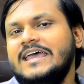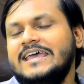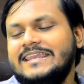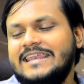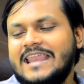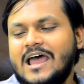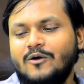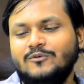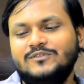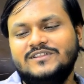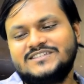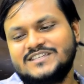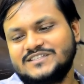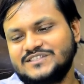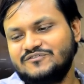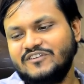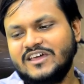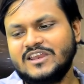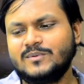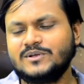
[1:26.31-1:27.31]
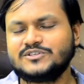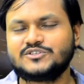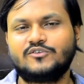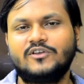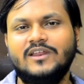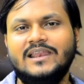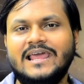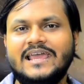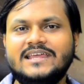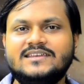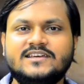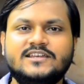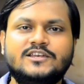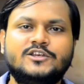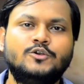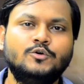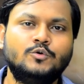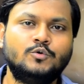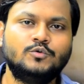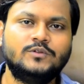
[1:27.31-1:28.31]
Now, this is very much
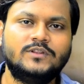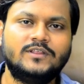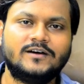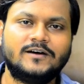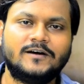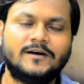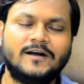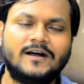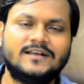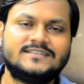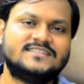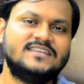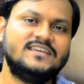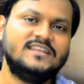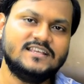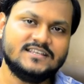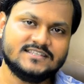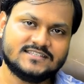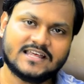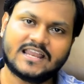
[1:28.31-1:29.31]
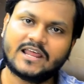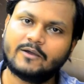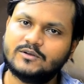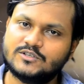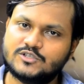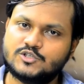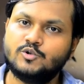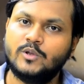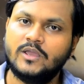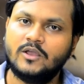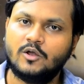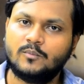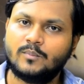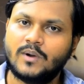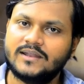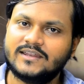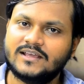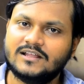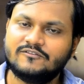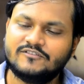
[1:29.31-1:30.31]
related to the series that I was doing on
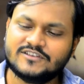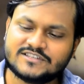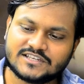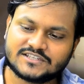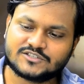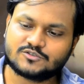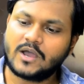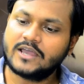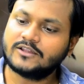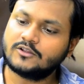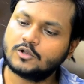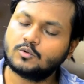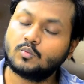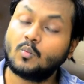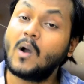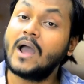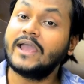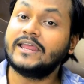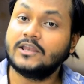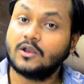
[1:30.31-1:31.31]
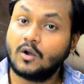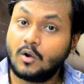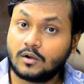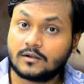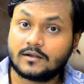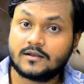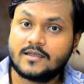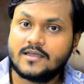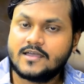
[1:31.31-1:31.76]
particle physics. So I thought, why not